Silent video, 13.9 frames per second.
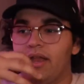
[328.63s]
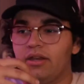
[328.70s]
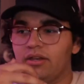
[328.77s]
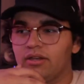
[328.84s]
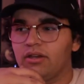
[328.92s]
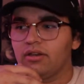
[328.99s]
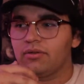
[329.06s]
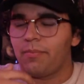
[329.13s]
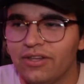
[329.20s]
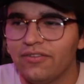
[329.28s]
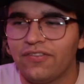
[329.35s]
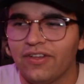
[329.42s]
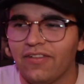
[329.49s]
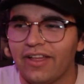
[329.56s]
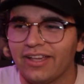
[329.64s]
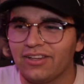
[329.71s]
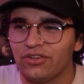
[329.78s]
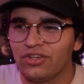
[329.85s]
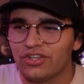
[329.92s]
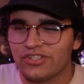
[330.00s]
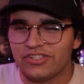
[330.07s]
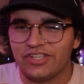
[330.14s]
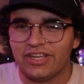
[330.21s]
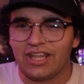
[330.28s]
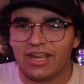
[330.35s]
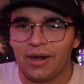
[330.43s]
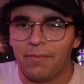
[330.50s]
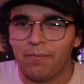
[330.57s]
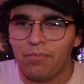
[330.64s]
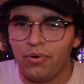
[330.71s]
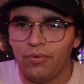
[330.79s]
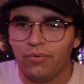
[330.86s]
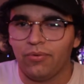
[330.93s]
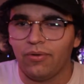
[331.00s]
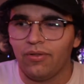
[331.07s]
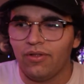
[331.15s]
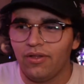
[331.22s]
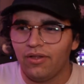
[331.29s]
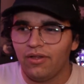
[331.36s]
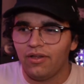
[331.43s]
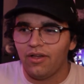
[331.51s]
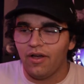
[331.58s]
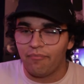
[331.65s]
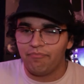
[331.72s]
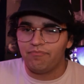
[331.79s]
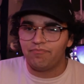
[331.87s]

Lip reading: then you feel like you're just sitting in a pool of